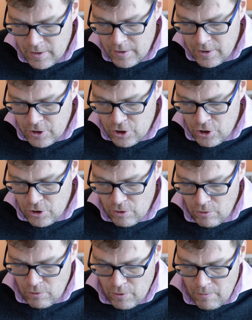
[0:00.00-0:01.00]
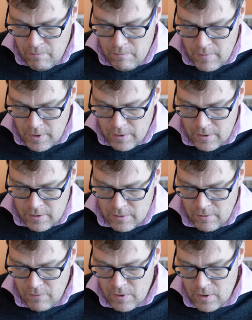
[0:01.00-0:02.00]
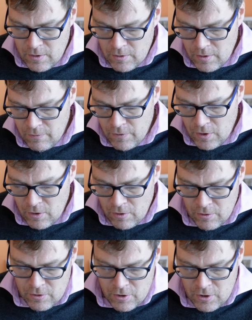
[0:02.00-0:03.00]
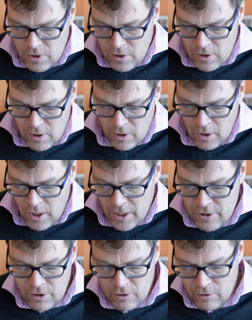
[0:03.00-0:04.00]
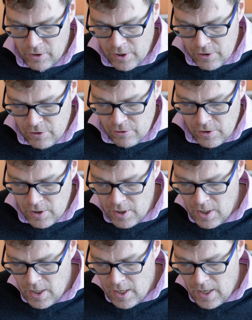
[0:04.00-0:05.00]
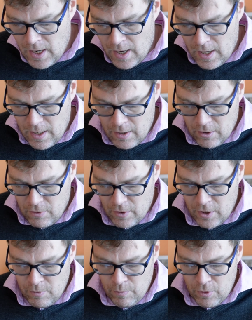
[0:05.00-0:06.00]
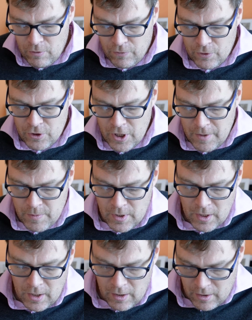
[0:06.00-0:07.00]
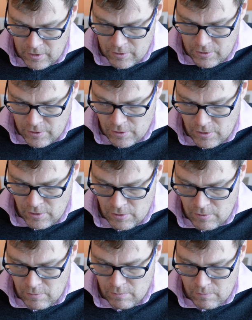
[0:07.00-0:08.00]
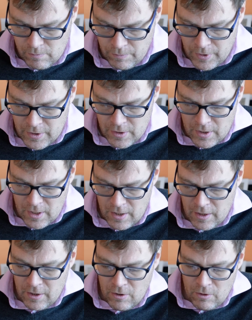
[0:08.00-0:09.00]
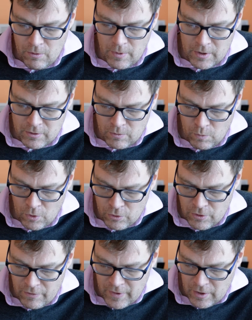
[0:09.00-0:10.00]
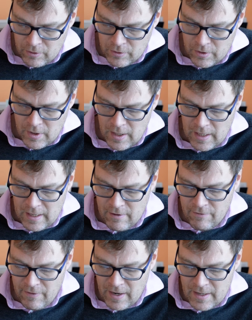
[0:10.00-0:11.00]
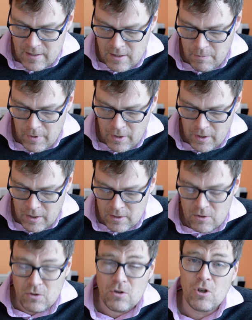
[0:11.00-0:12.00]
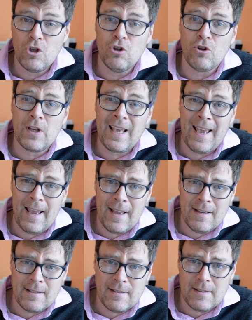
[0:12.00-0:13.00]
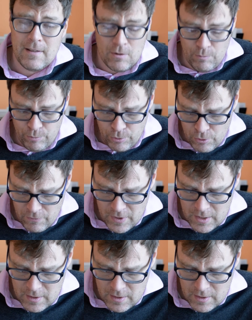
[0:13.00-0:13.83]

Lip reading: This showed millions of years of the Earth's geological history and created beautiful shapes and colors. President Theodore Roosevelt advised Americans, you can't improve